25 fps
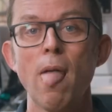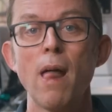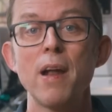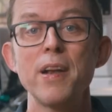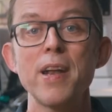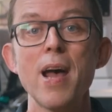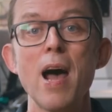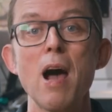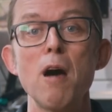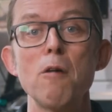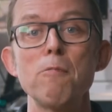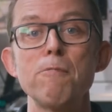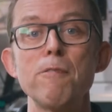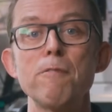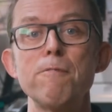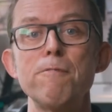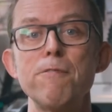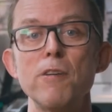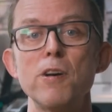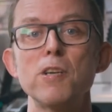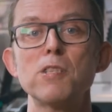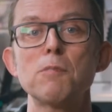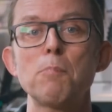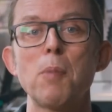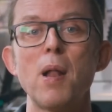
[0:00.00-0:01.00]
And now for
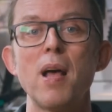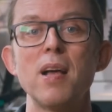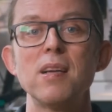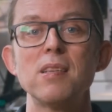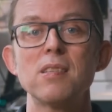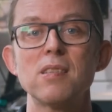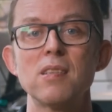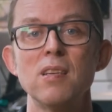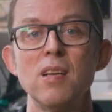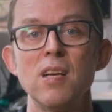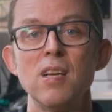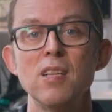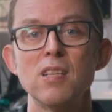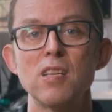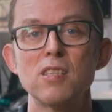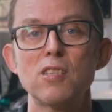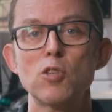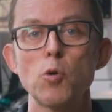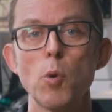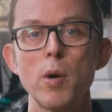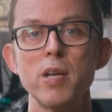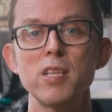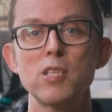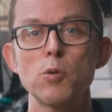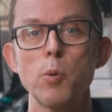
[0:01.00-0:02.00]
first place, the
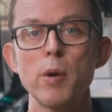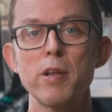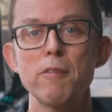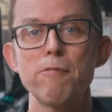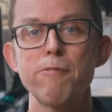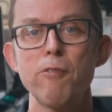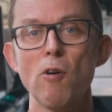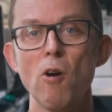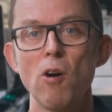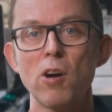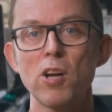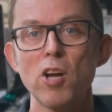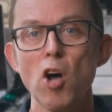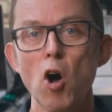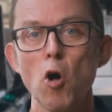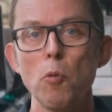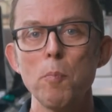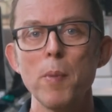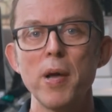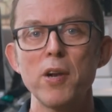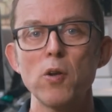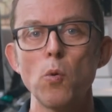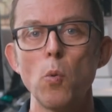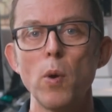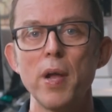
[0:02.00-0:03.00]
2024 gold
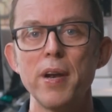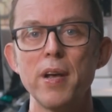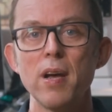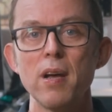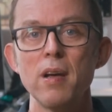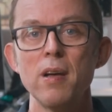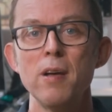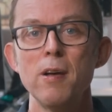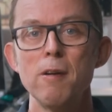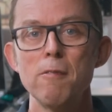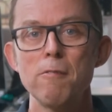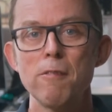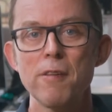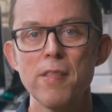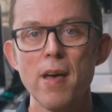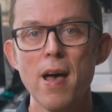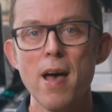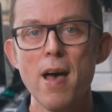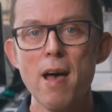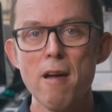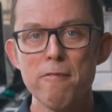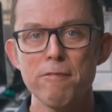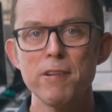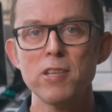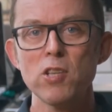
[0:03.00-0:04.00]
medal winner for the
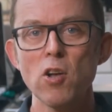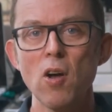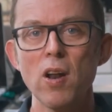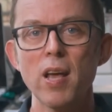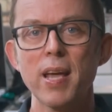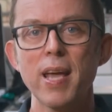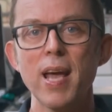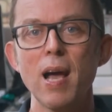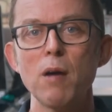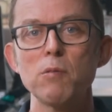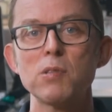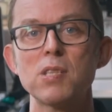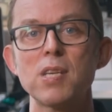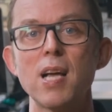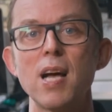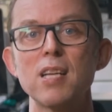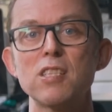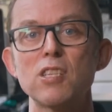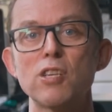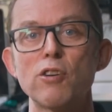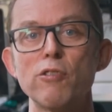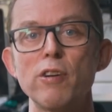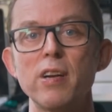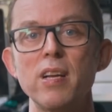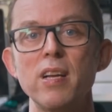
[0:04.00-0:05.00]
Every Dollar Counts
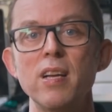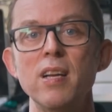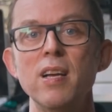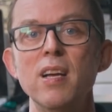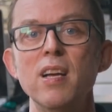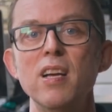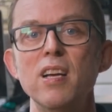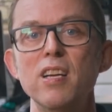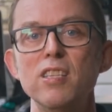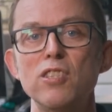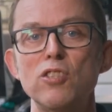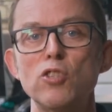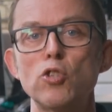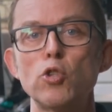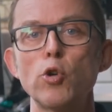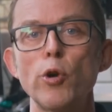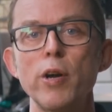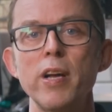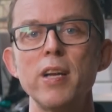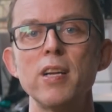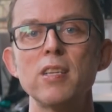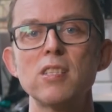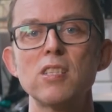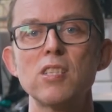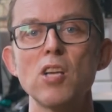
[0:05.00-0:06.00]
category is
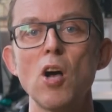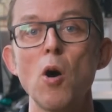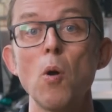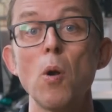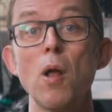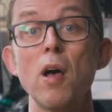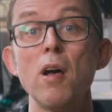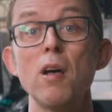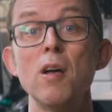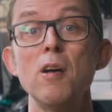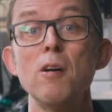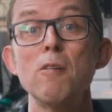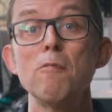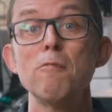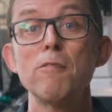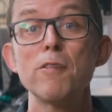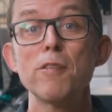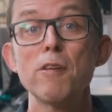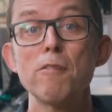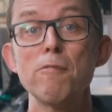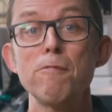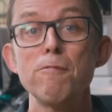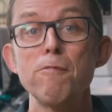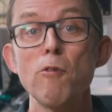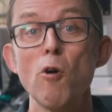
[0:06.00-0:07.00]
Trina Solar for
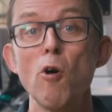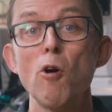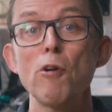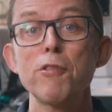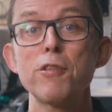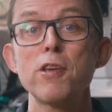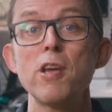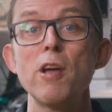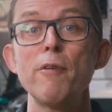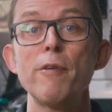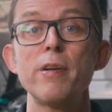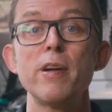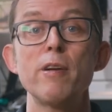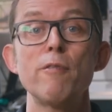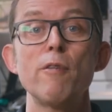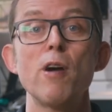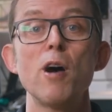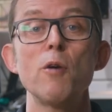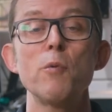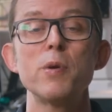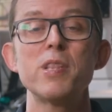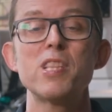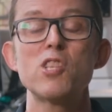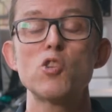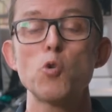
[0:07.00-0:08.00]
the fourth year in a
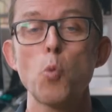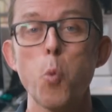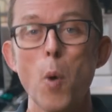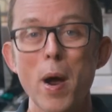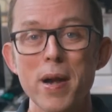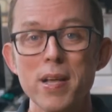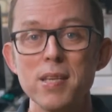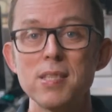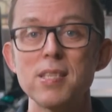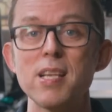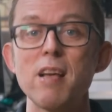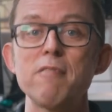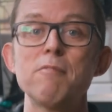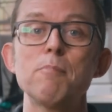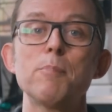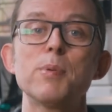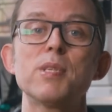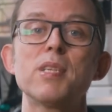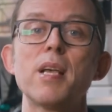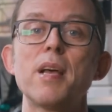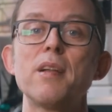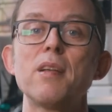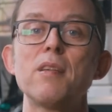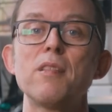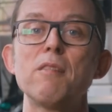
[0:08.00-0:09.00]
row with
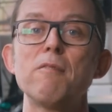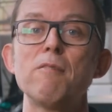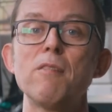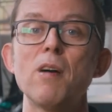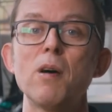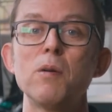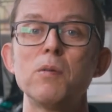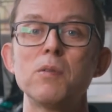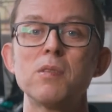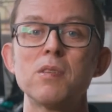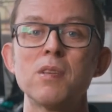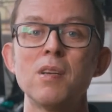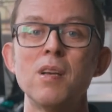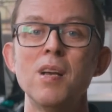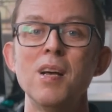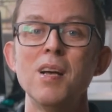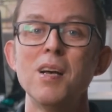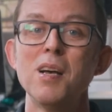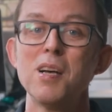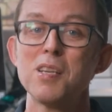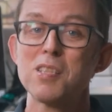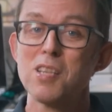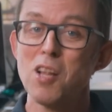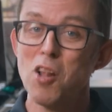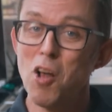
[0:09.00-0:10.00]
27% of the vote.
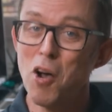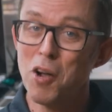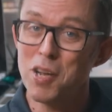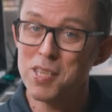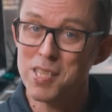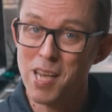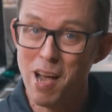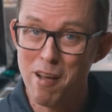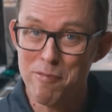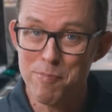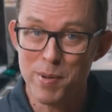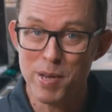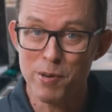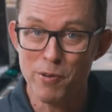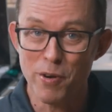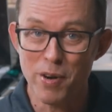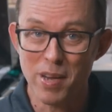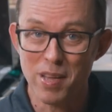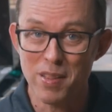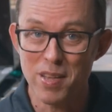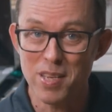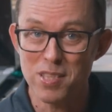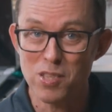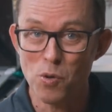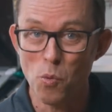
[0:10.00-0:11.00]
As long as I've been
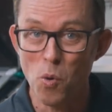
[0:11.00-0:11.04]
running these